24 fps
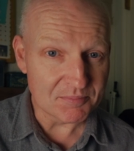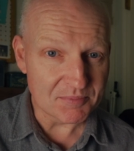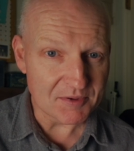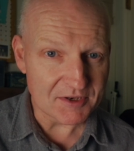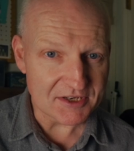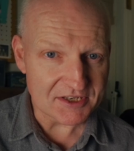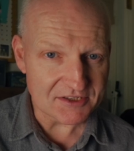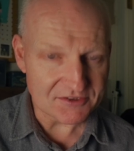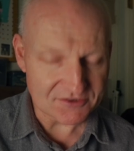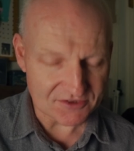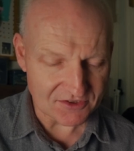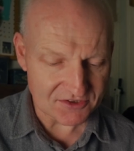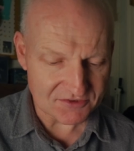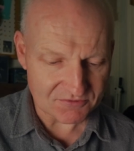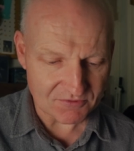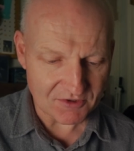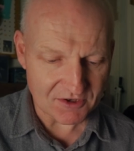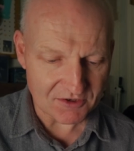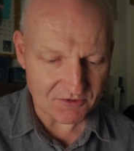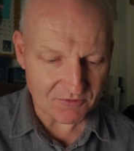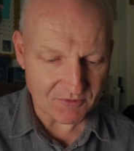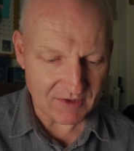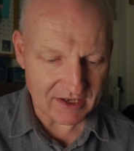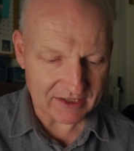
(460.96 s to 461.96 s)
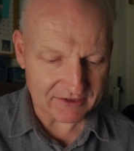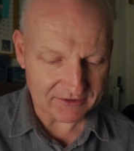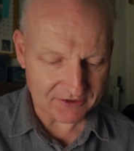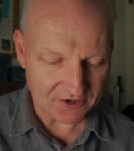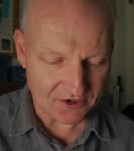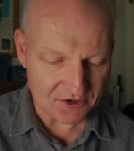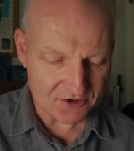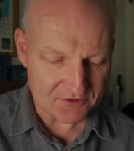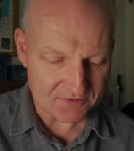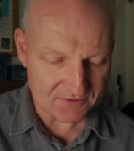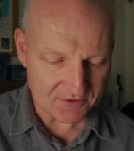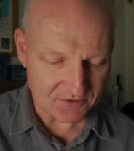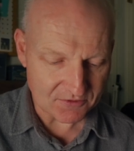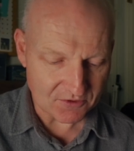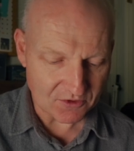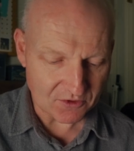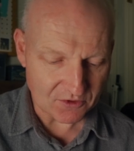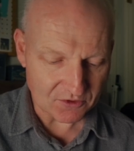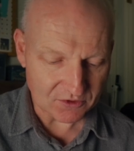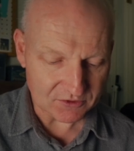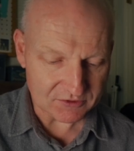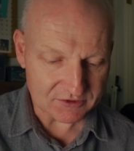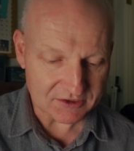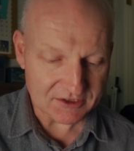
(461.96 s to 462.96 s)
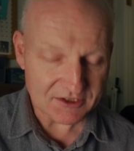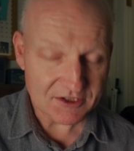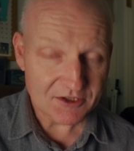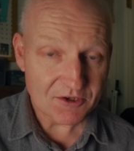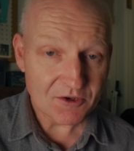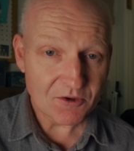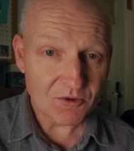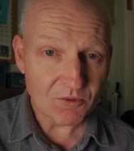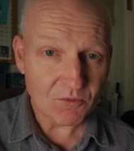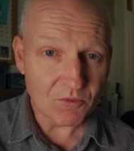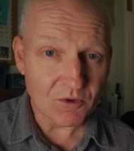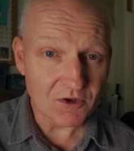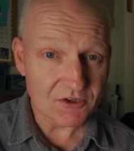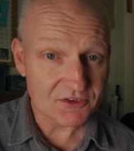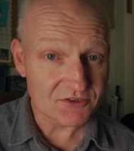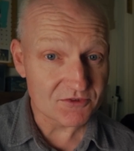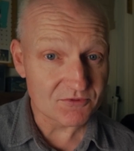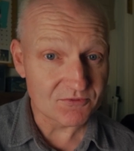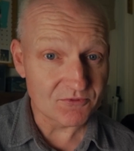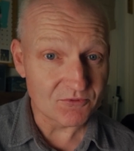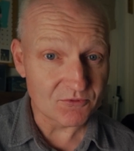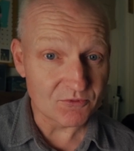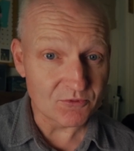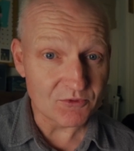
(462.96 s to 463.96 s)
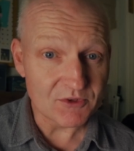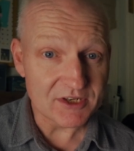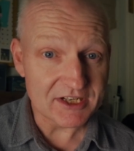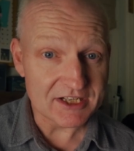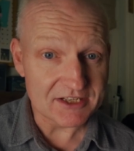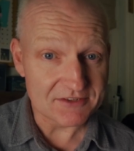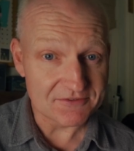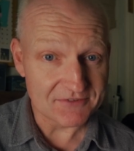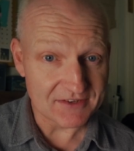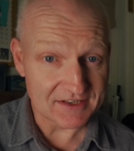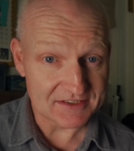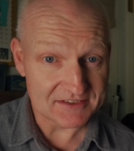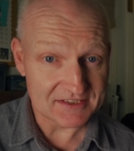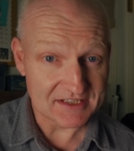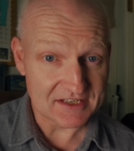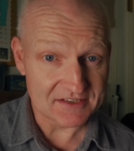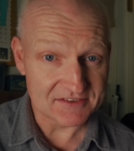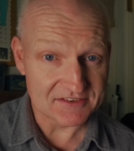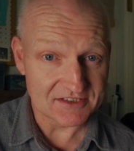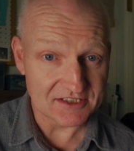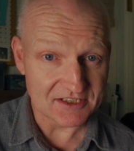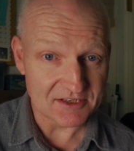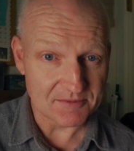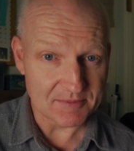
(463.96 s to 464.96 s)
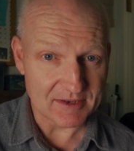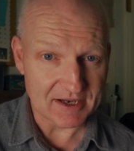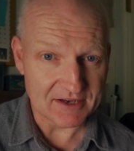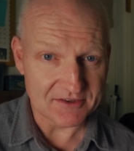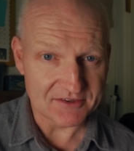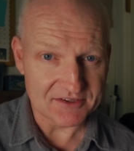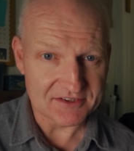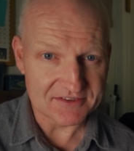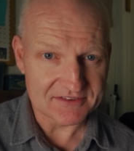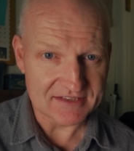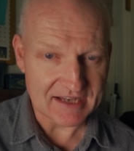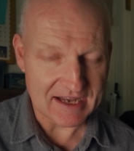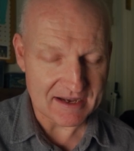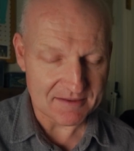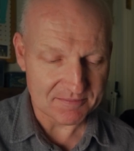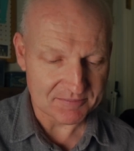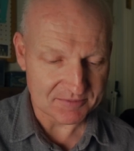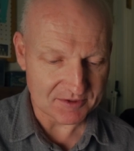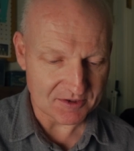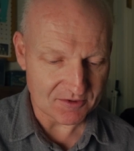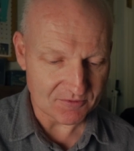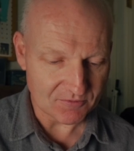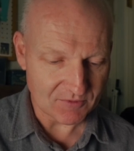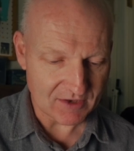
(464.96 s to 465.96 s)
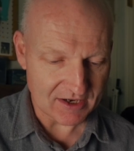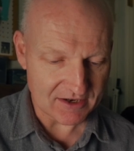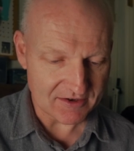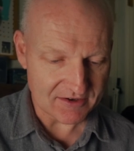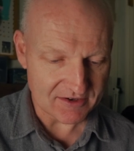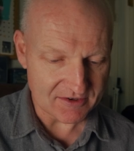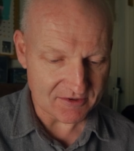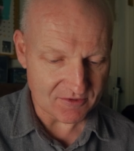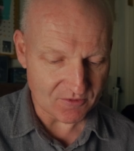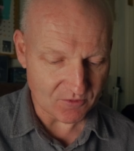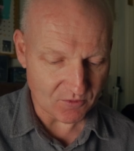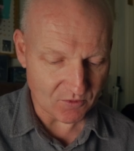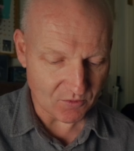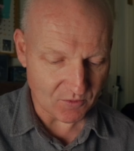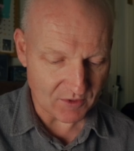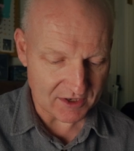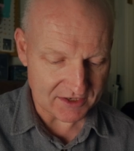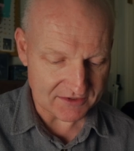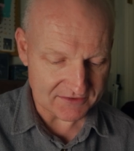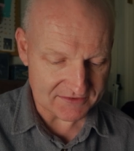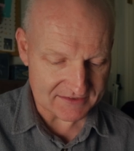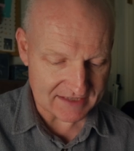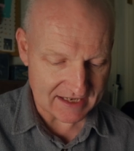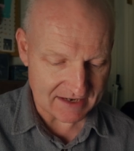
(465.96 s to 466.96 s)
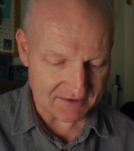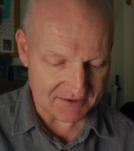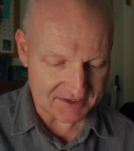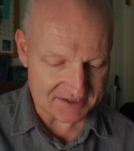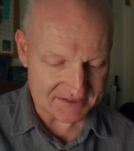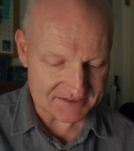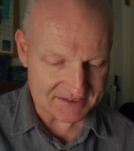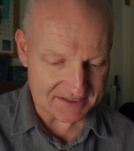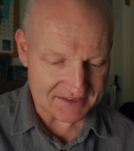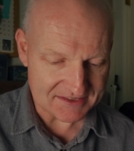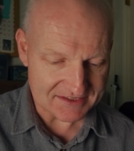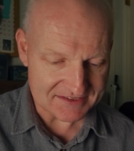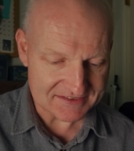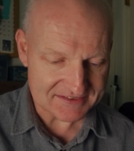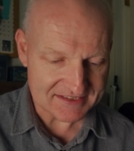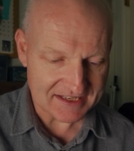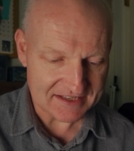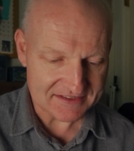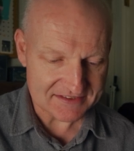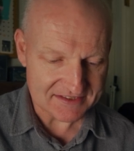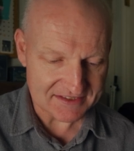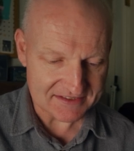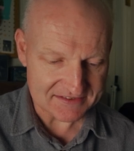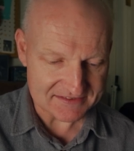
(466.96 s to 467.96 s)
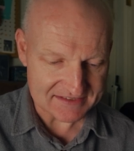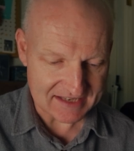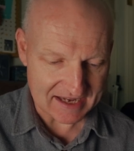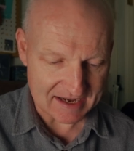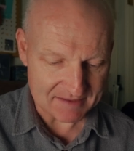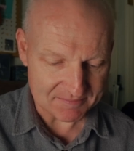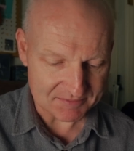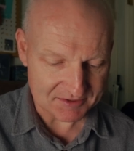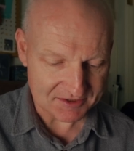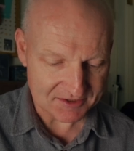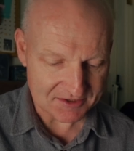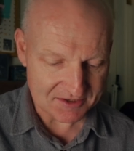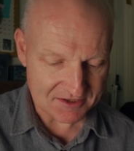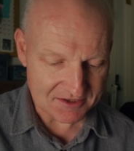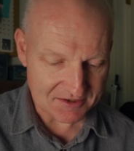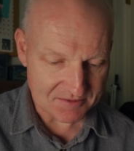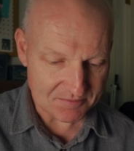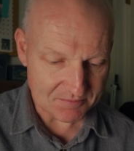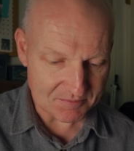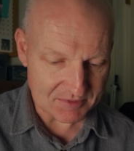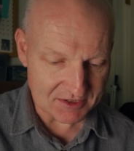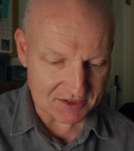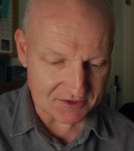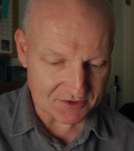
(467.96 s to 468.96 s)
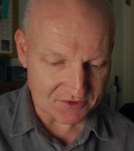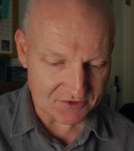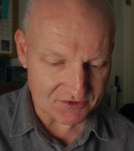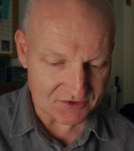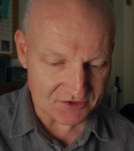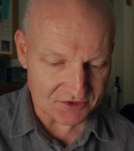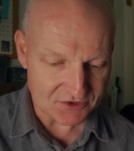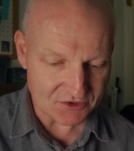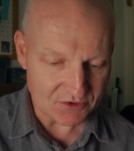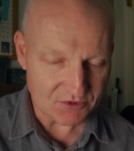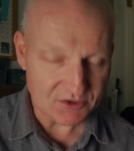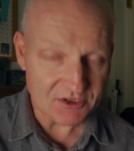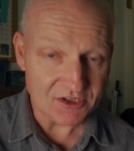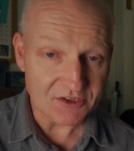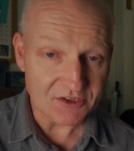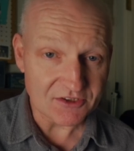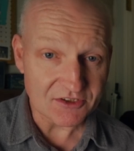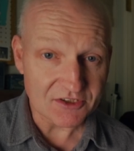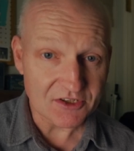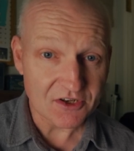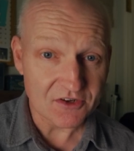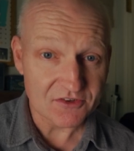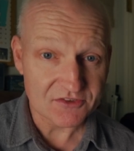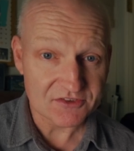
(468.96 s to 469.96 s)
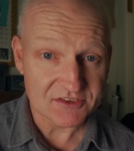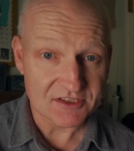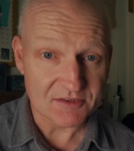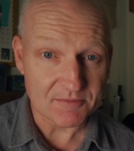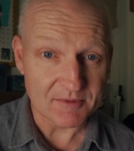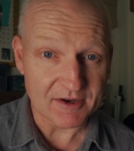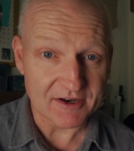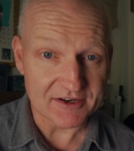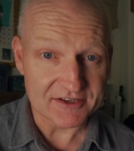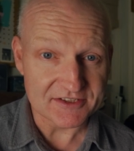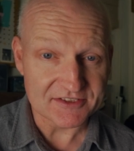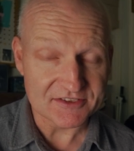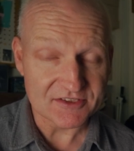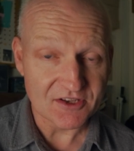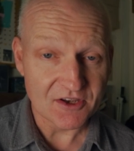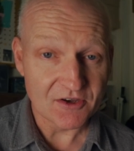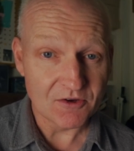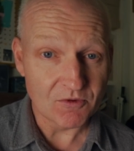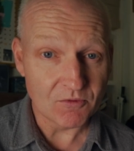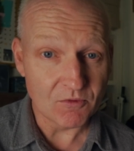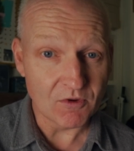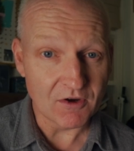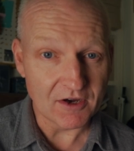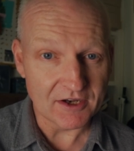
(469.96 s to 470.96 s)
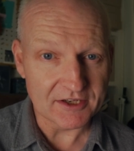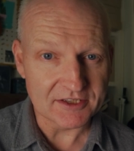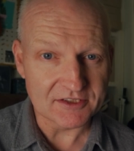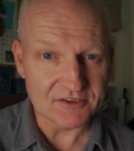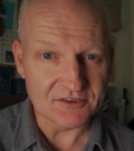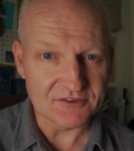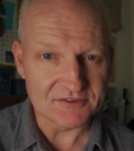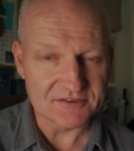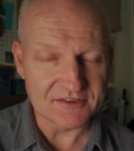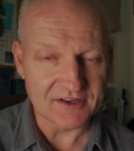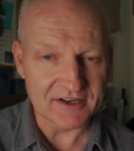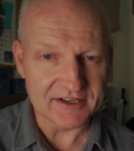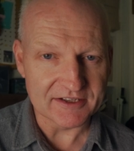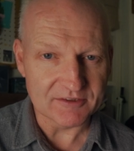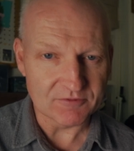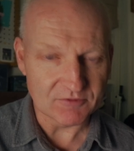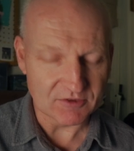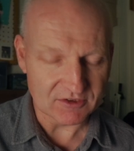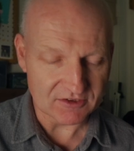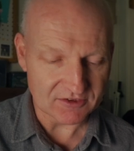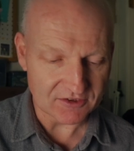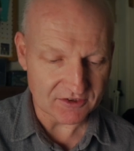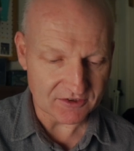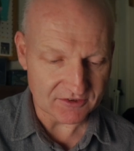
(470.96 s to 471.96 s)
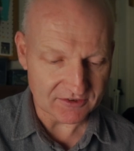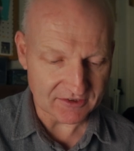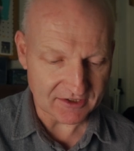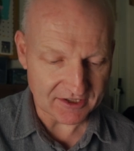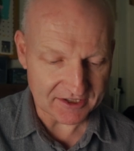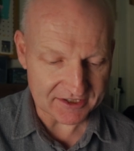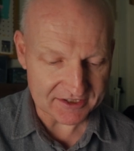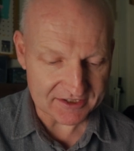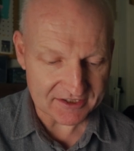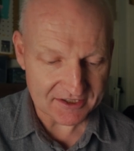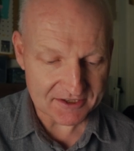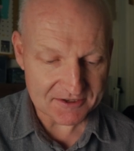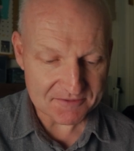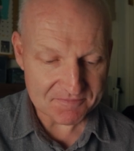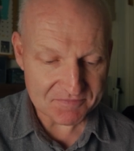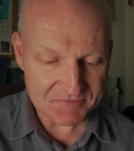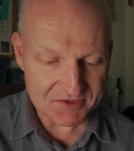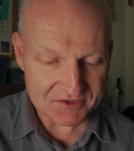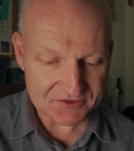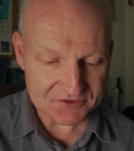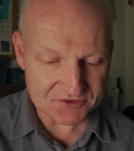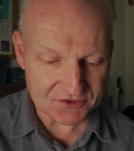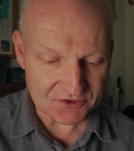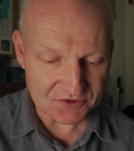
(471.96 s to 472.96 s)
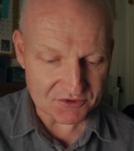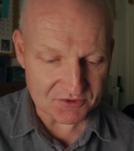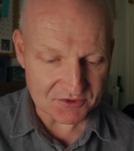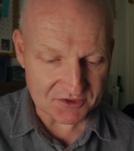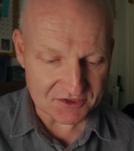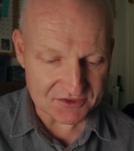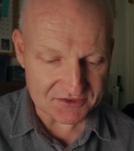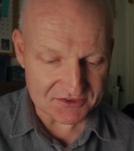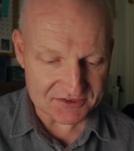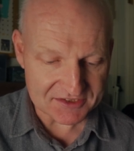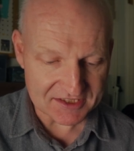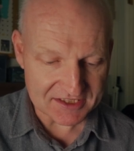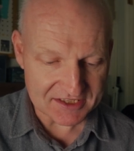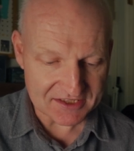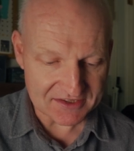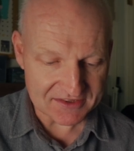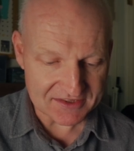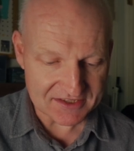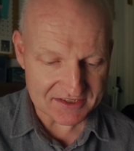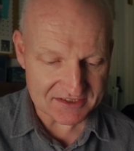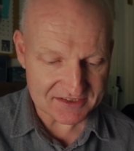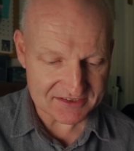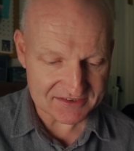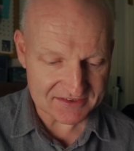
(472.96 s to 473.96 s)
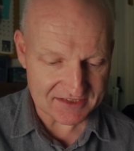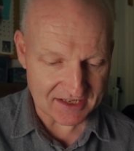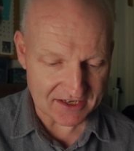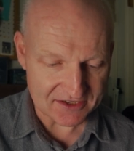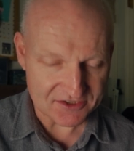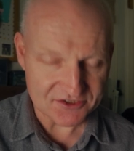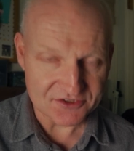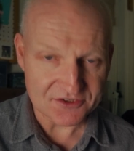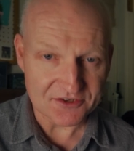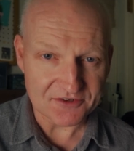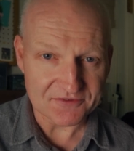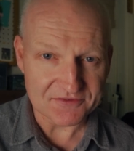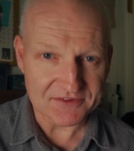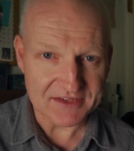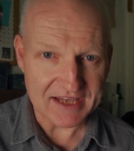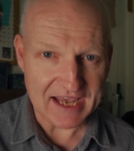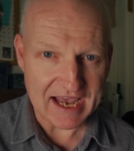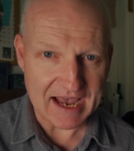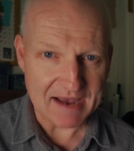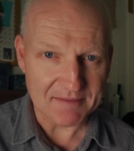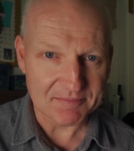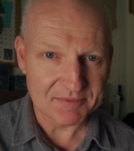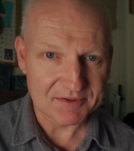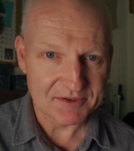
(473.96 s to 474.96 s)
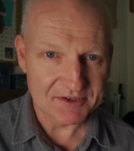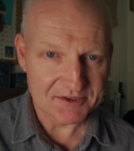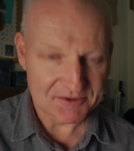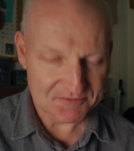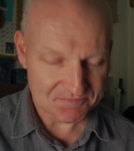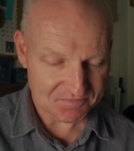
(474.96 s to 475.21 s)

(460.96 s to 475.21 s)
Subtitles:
but it does work well overall. What's really fantastic about this app and where it wins out is in the settings app, because you can customize what a good night would look like. So you can see in this section of the app